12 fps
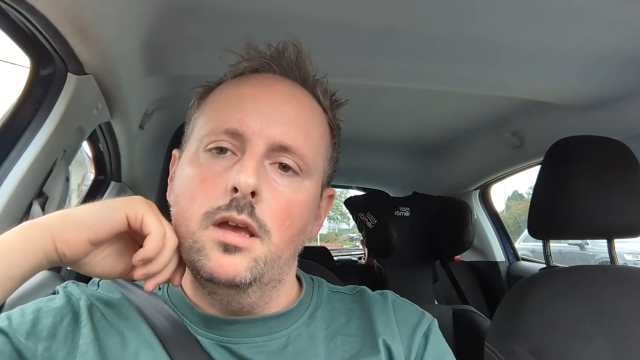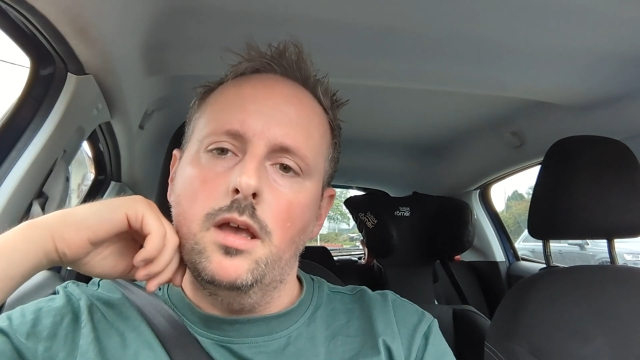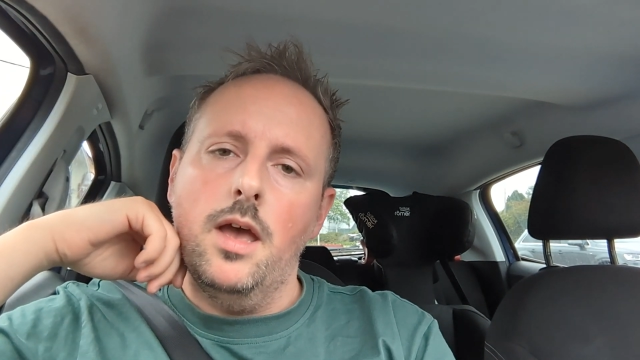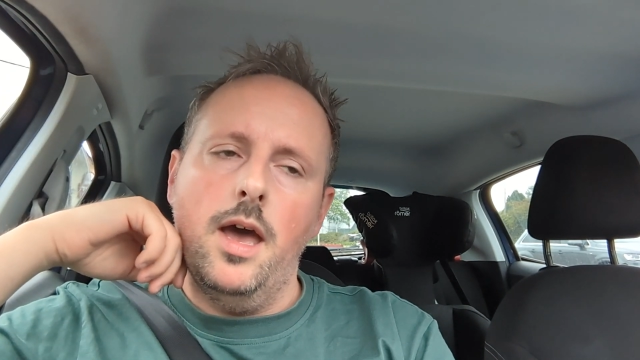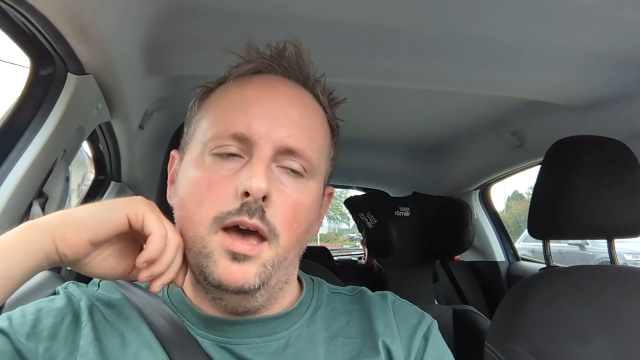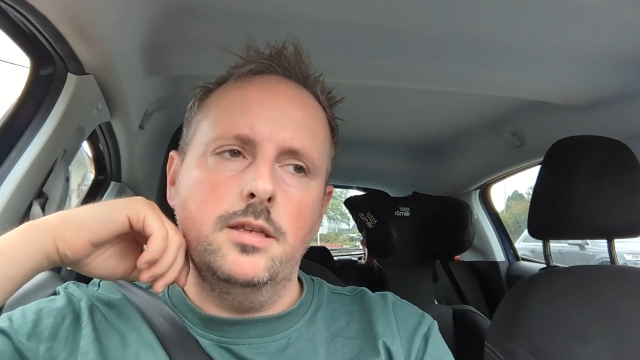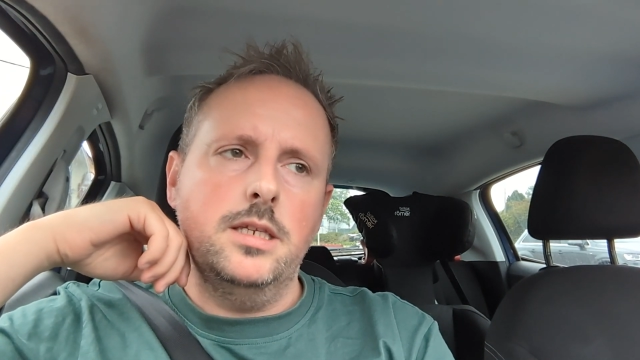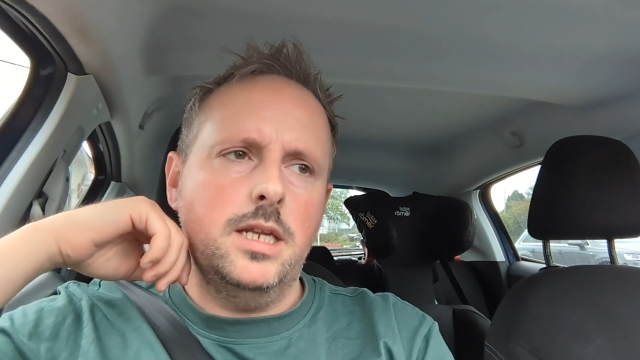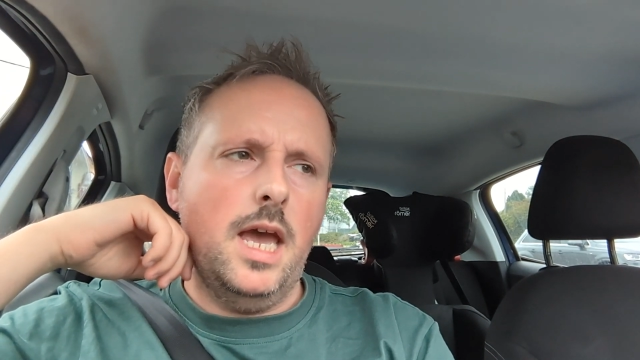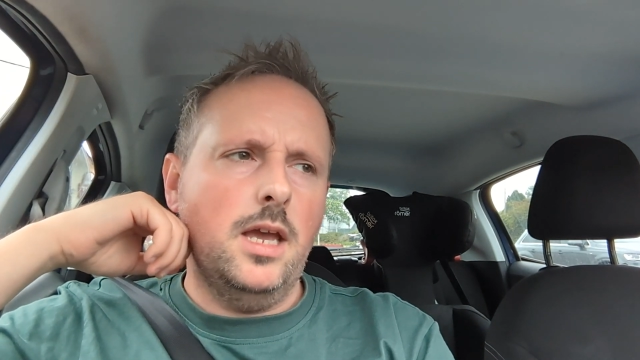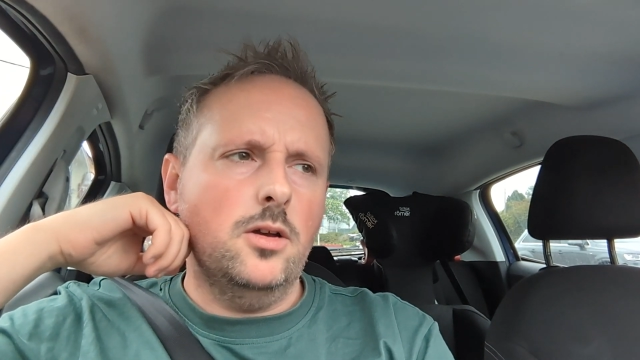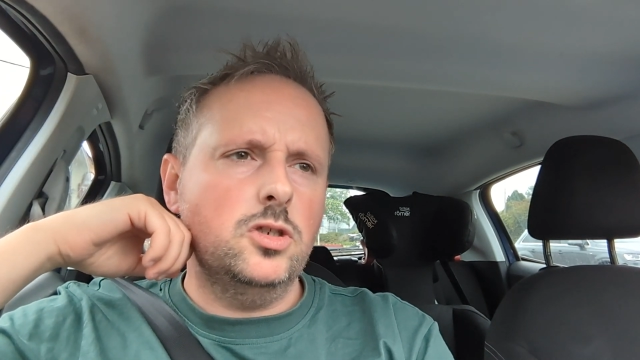
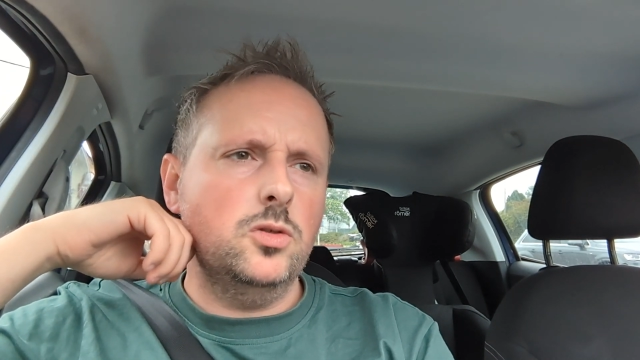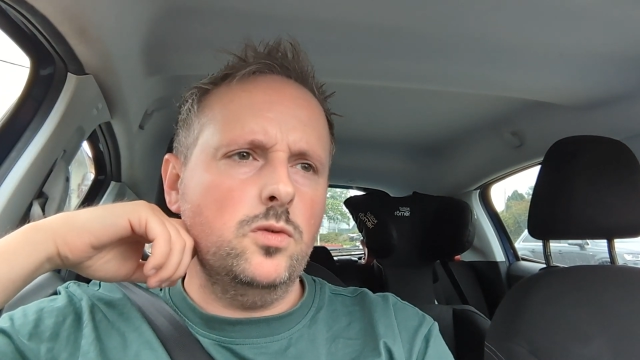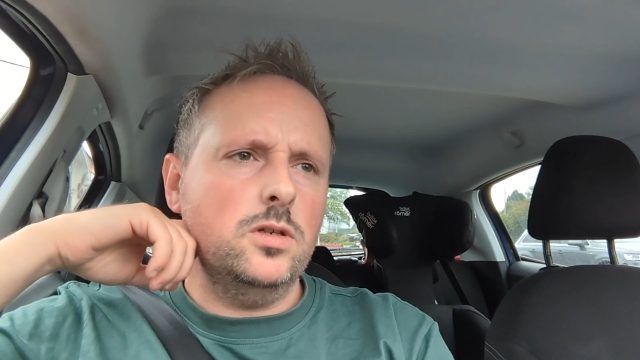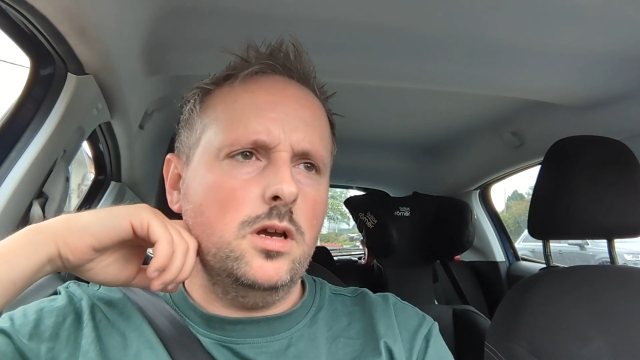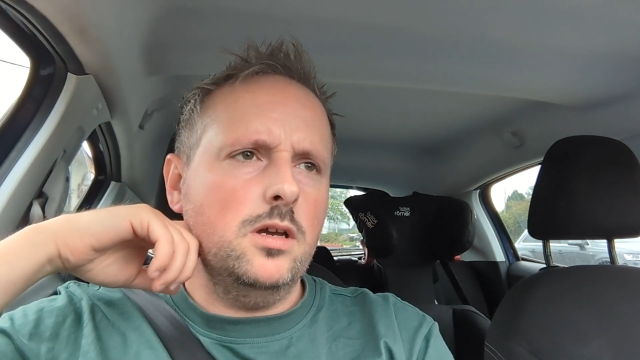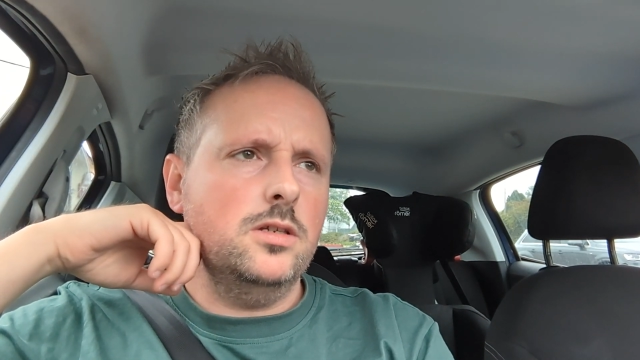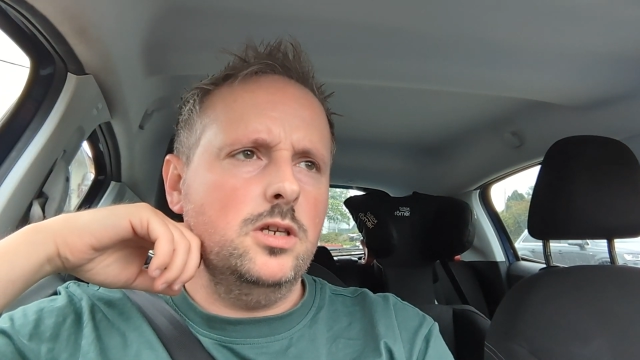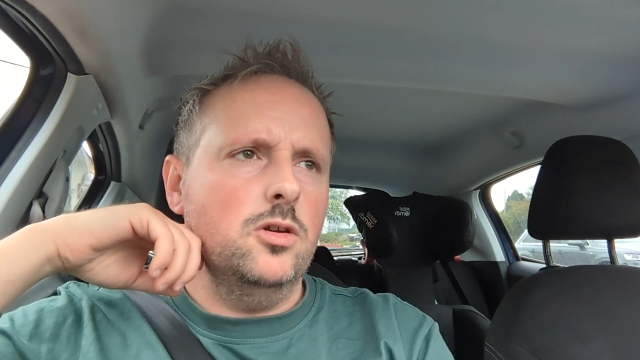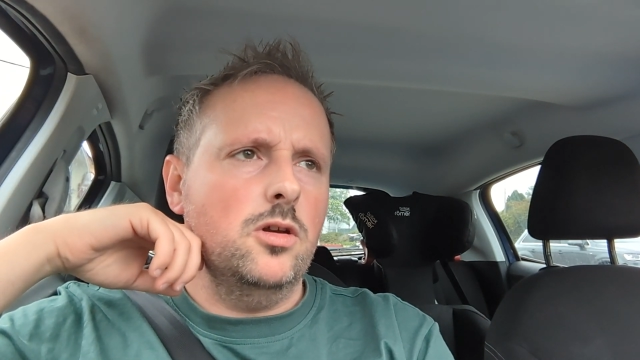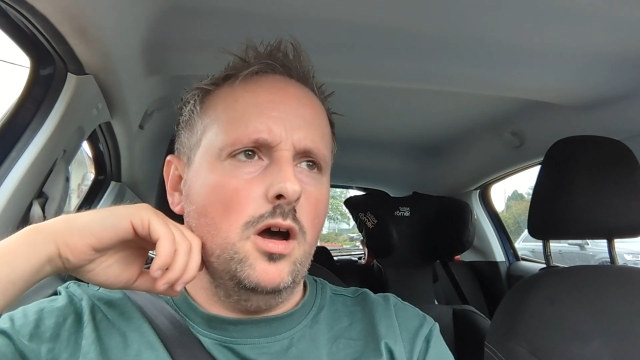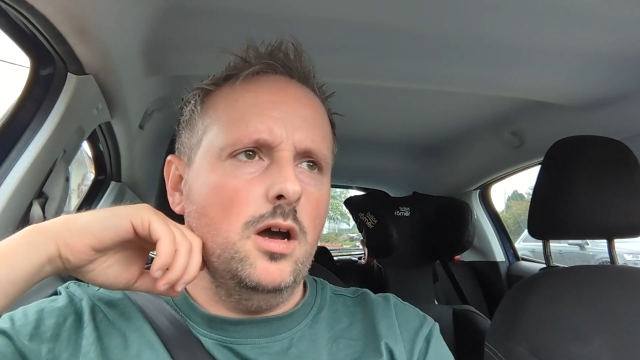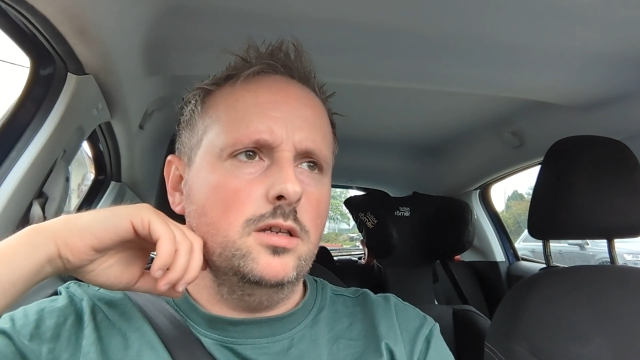Today, I just want to ask you
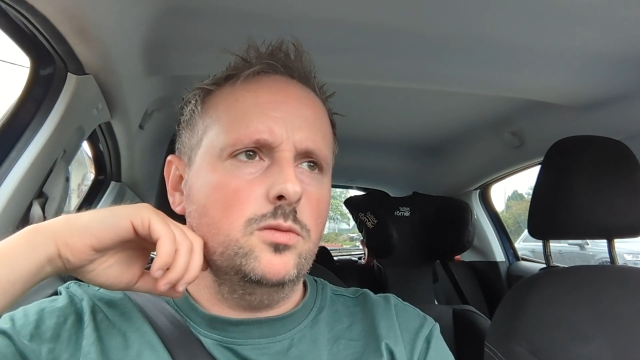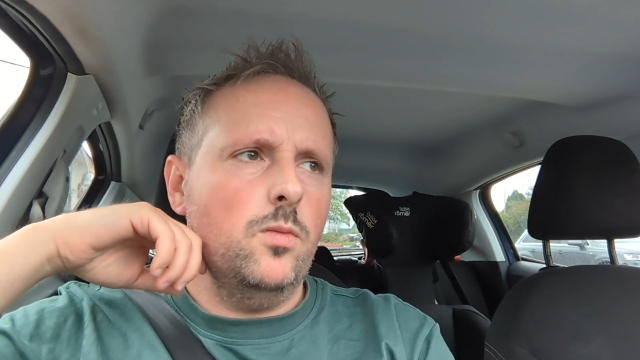guys